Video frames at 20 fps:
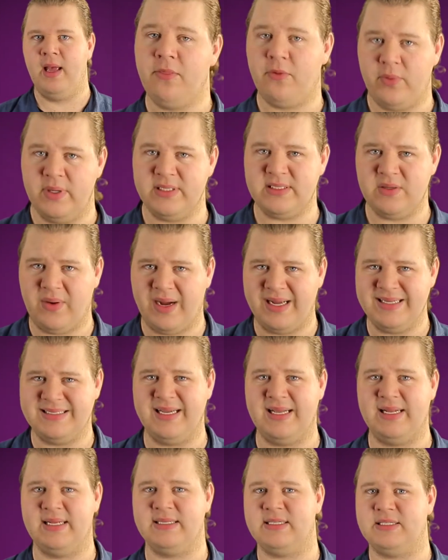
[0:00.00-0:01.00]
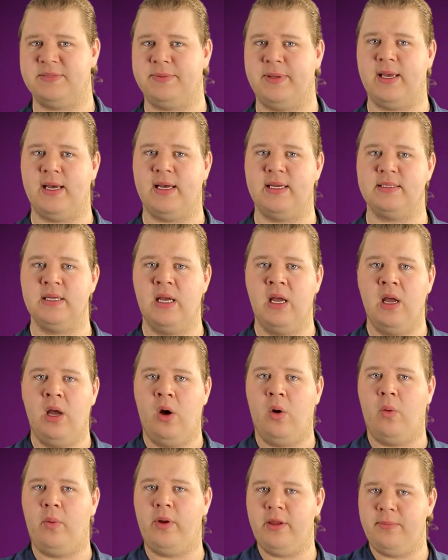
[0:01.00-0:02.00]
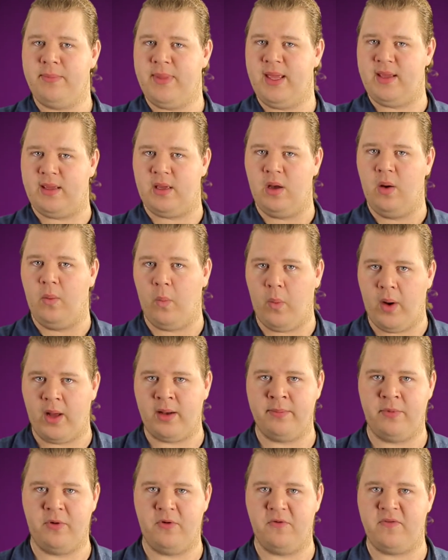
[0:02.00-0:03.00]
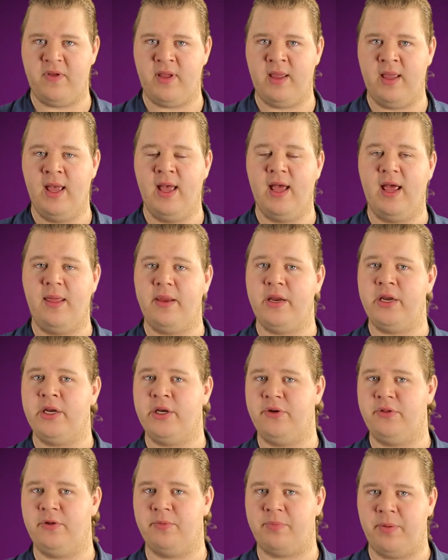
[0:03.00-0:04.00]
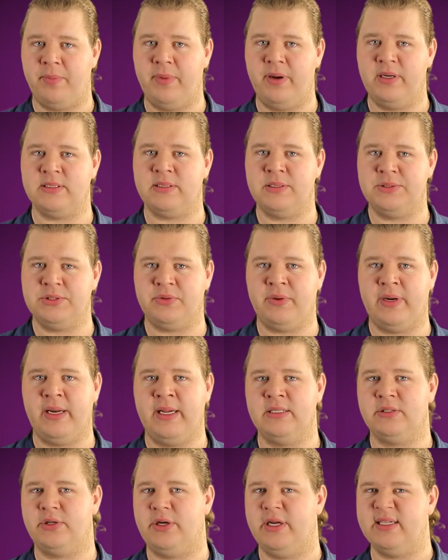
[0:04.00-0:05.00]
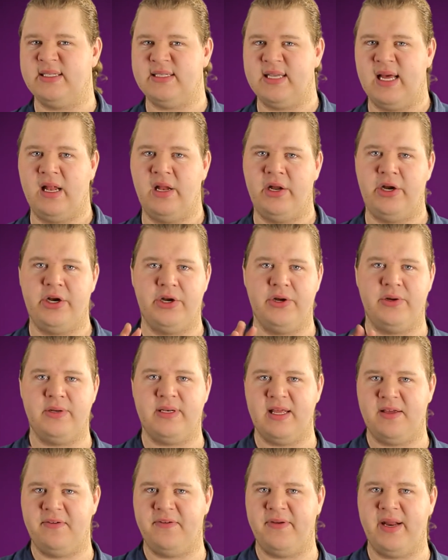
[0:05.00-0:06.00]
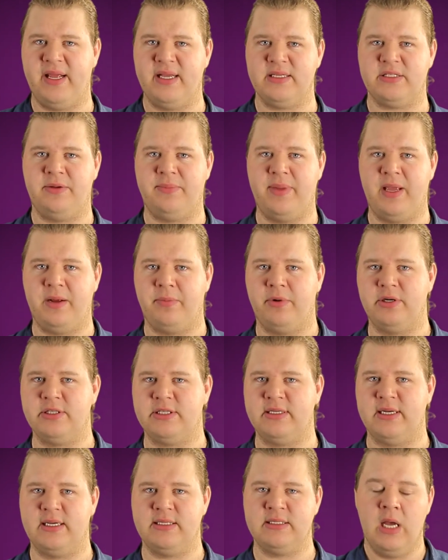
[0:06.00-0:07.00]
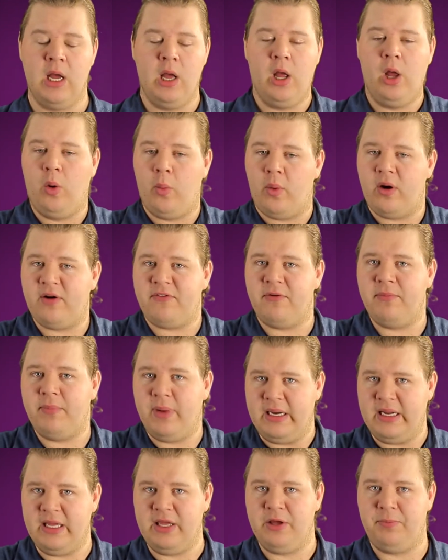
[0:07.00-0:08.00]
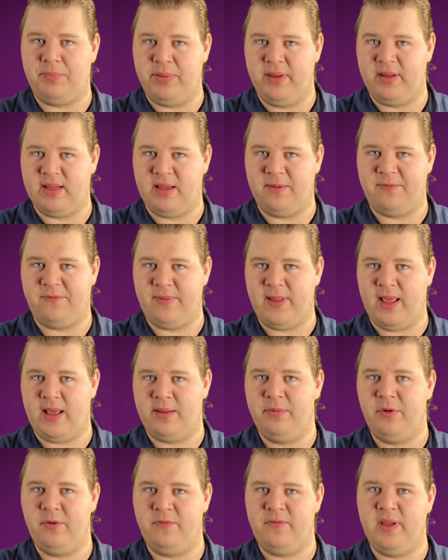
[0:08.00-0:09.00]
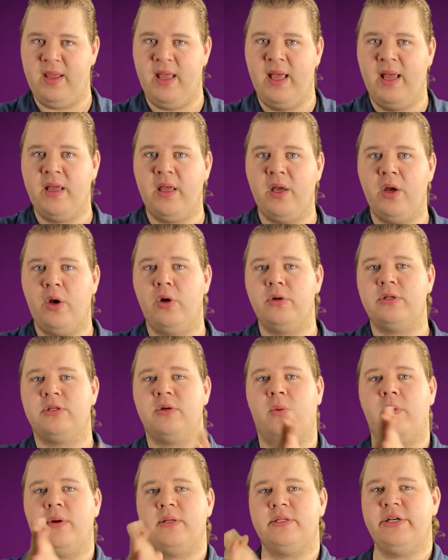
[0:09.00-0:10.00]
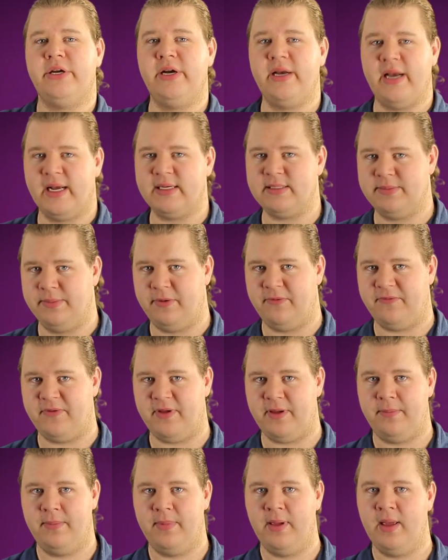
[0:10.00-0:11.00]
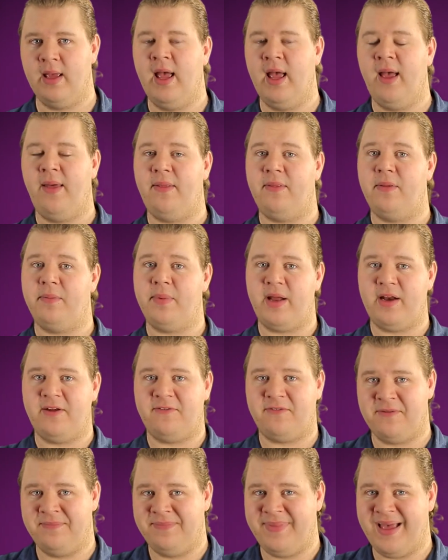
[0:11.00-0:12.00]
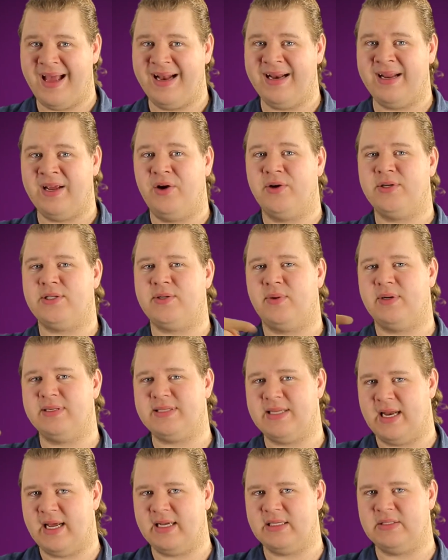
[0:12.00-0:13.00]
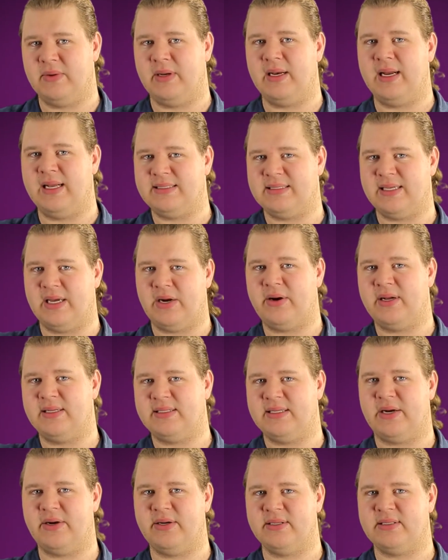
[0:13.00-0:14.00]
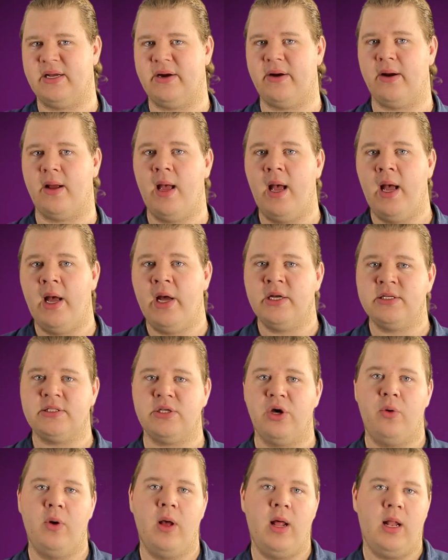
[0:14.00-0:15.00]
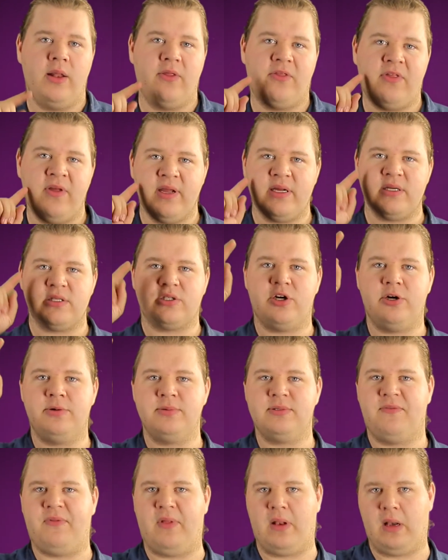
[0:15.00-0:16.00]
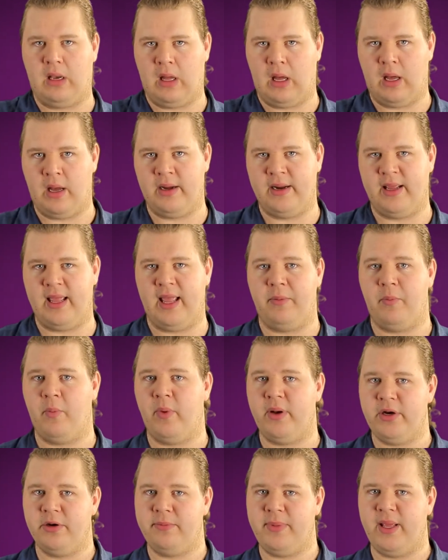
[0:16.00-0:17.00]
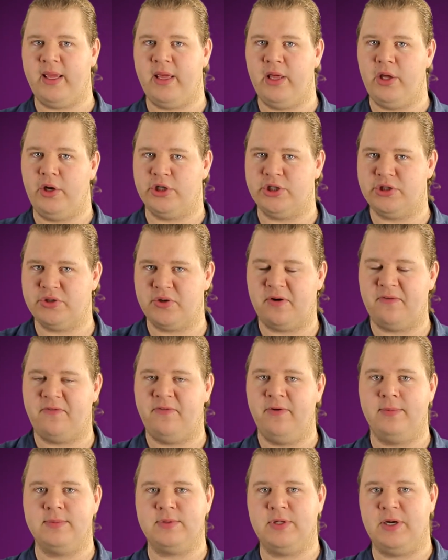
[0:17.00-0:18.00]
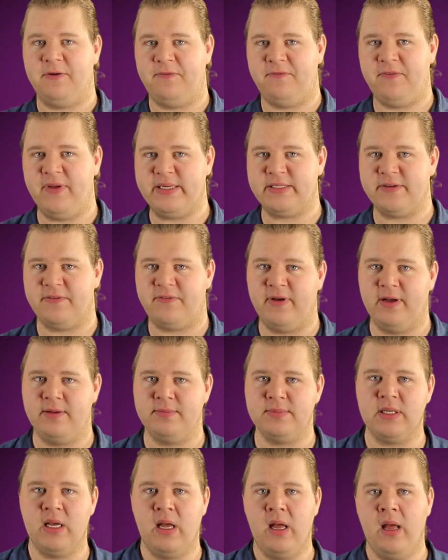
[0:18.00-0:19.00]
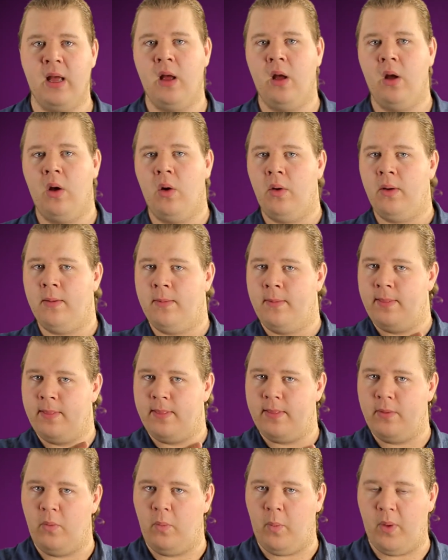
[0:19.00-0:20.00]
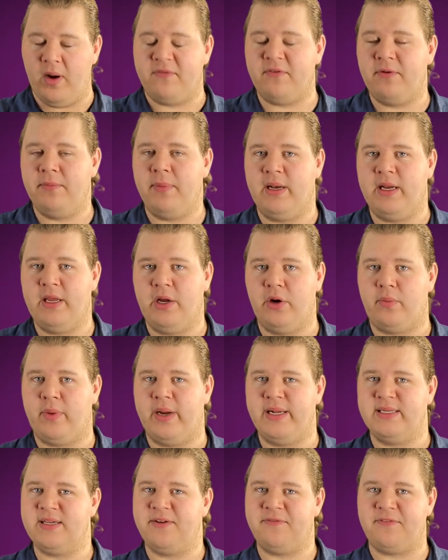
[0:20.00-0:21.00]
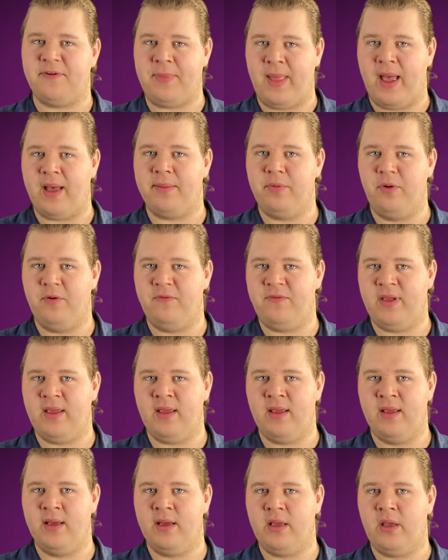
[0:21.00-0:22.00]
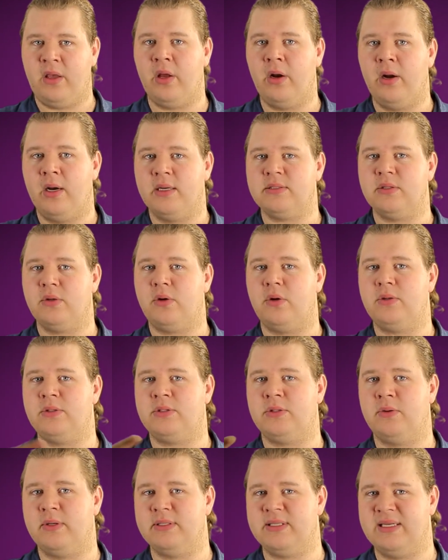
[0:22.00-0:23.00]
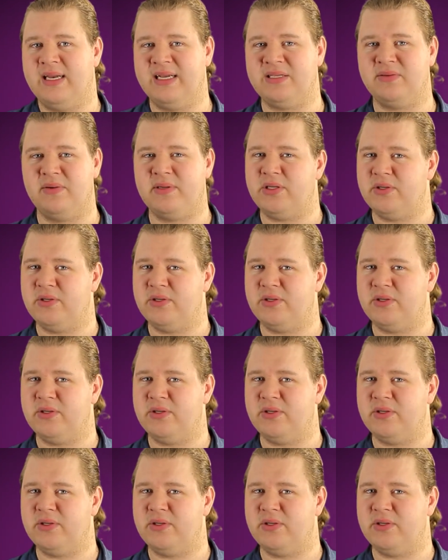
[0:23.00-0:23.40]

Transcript: The reason why I say this is because when you make one movie and then you do the premieres and the screenings, or you sell, or you do DVDs, you make merchandise, whatever money you build up from that movie can go towards your next movie. Then the money from that can go towards the next one, etc., etc., etc. So think in terms of the long game. When you're making your short films or your feature films, whatever money you're raising from that movie can also go towards the next one.